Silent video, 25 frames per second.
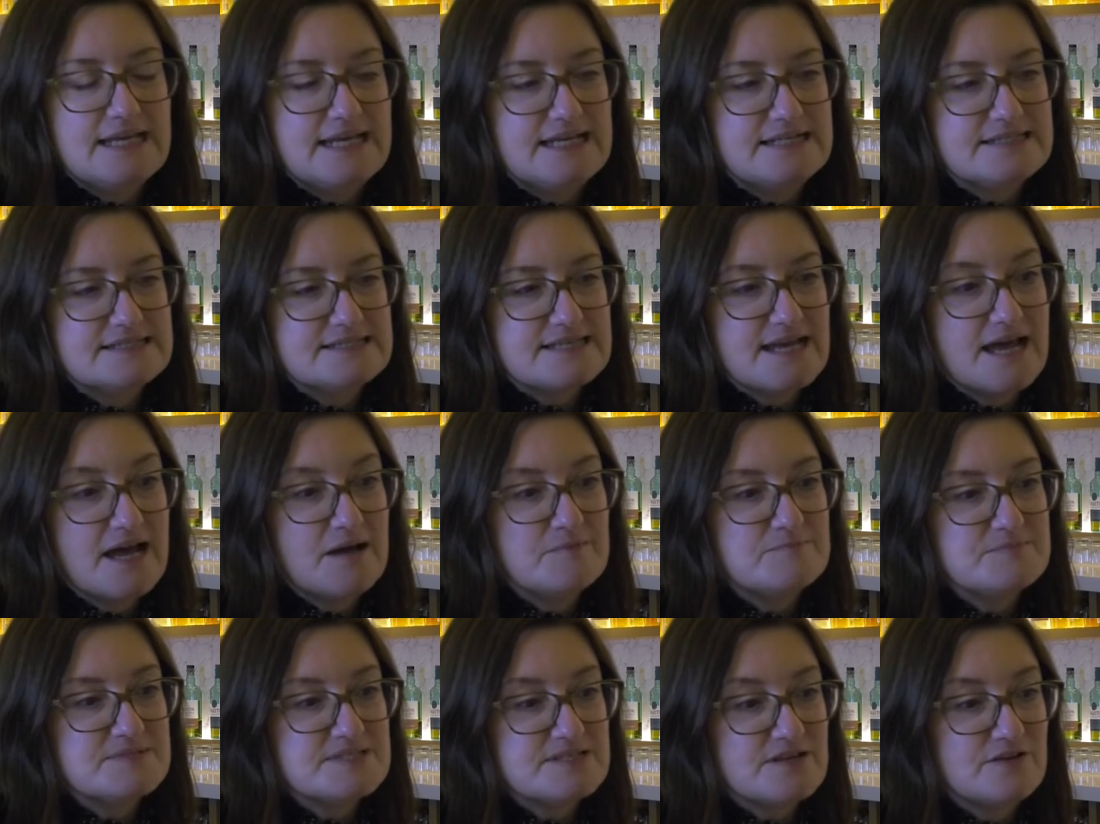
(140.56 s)
In
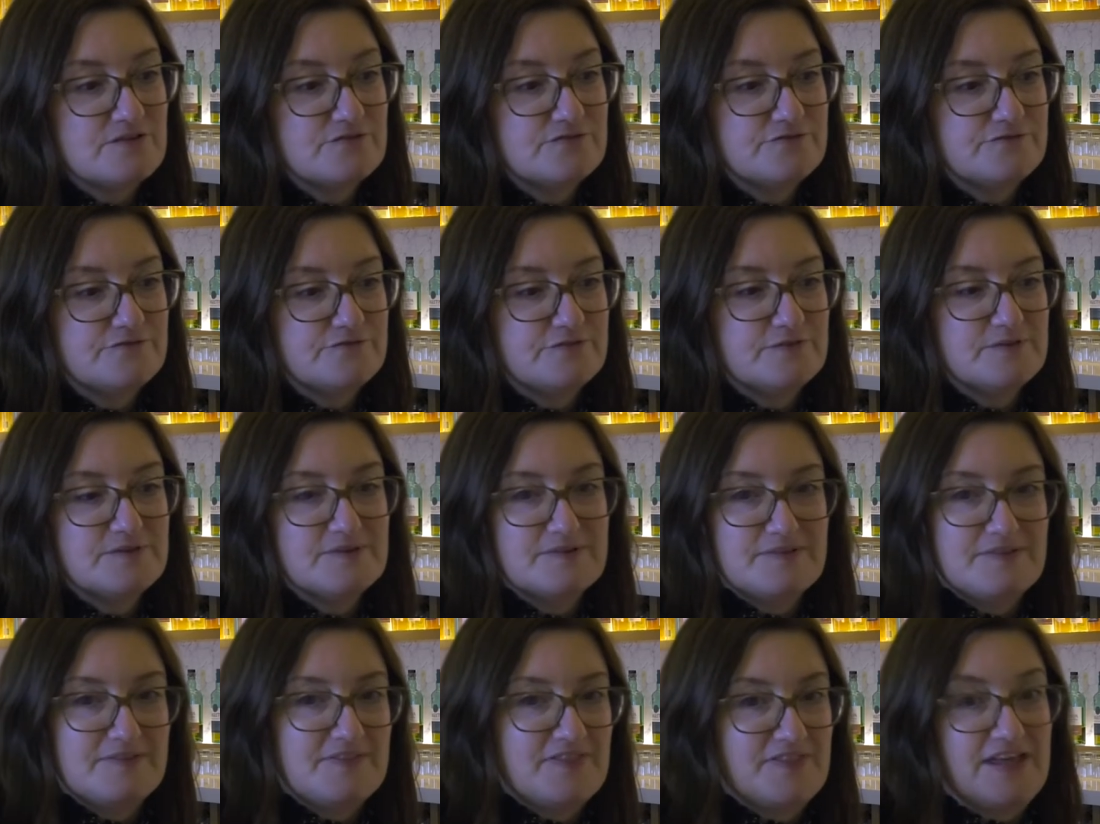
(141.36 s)
terms of
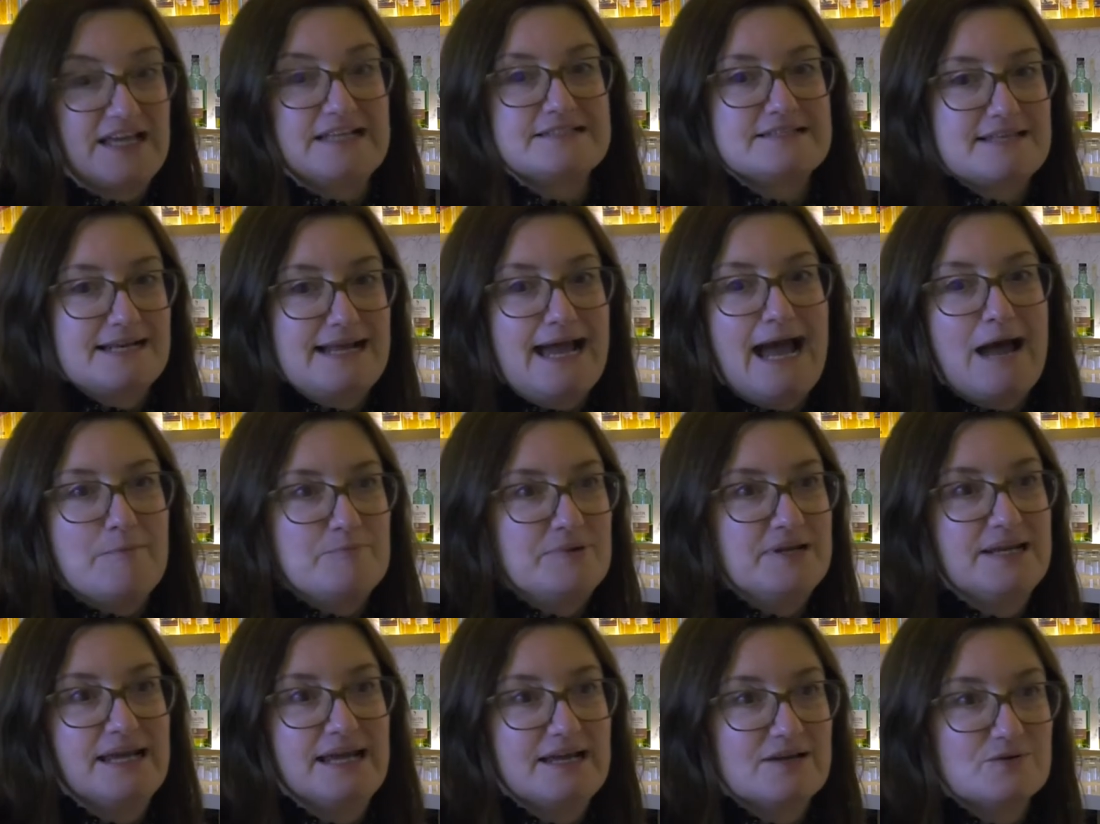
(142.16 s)
things that are
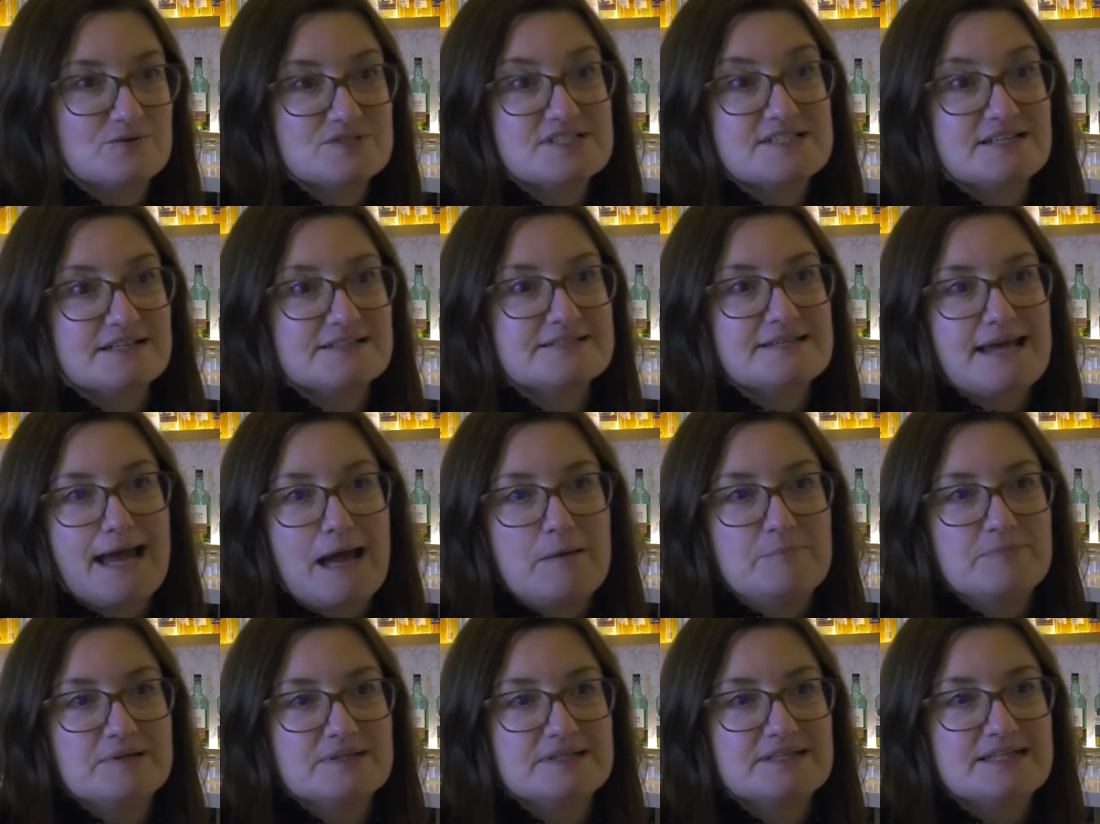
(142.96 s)
happening or still to
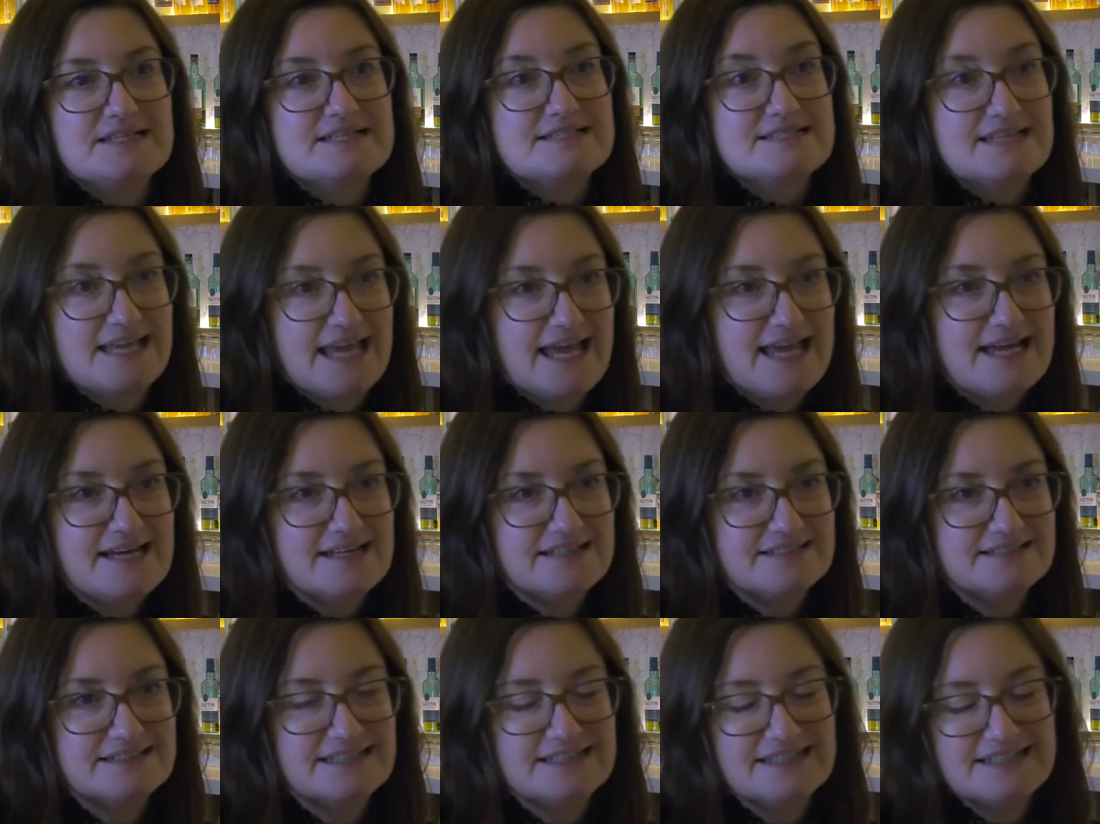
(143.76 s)
happen this year,